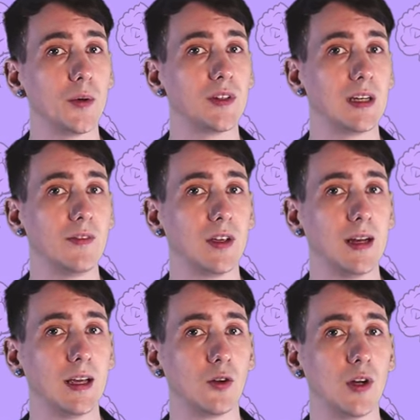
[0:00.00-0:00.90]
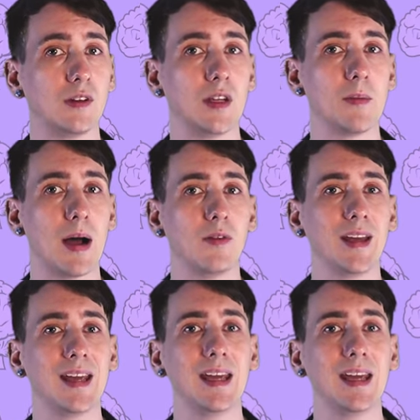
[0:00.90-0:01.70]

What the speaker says: a significant increase in the amount of